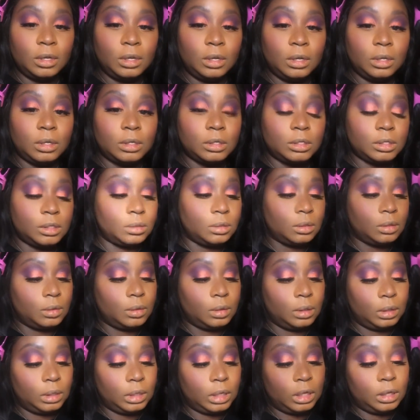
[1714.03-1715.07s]
So
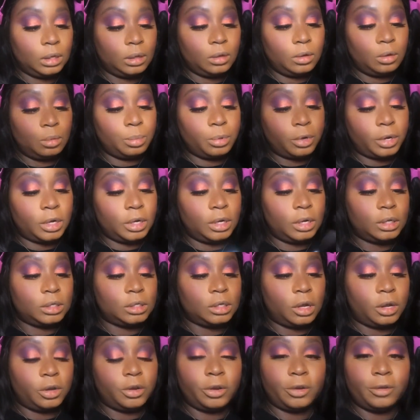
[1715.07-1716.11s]
get a little product on
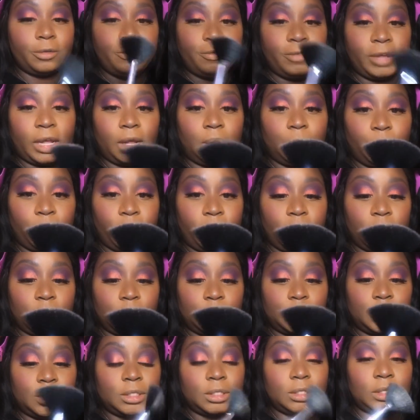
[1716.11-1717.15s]
your fan brush.
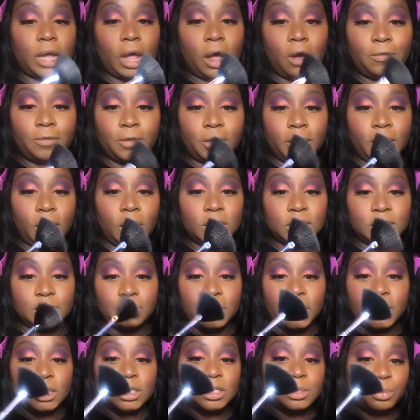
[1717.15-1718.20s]
This is an e.l.f.
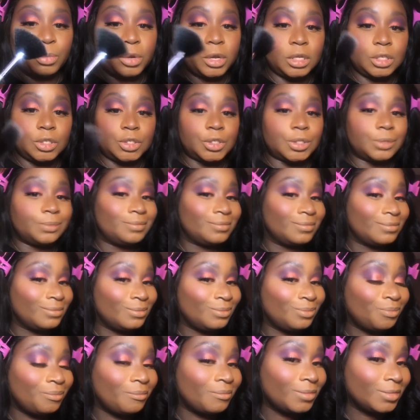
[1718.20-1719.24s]
Cosmetics brush,
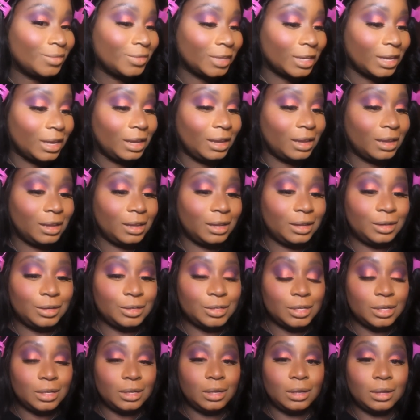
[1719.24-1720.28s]
and
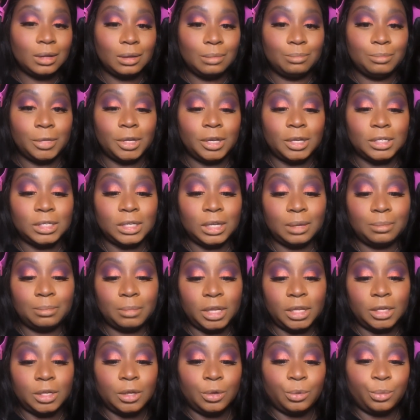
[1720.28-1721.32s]
I'm going to take my
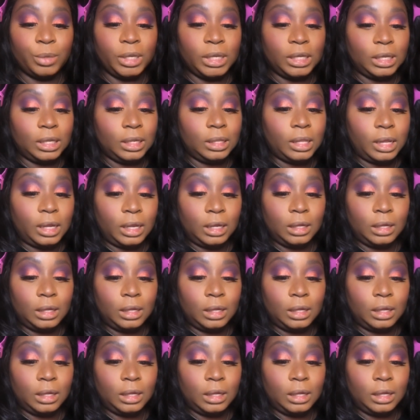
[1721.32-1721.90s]
Reiki light.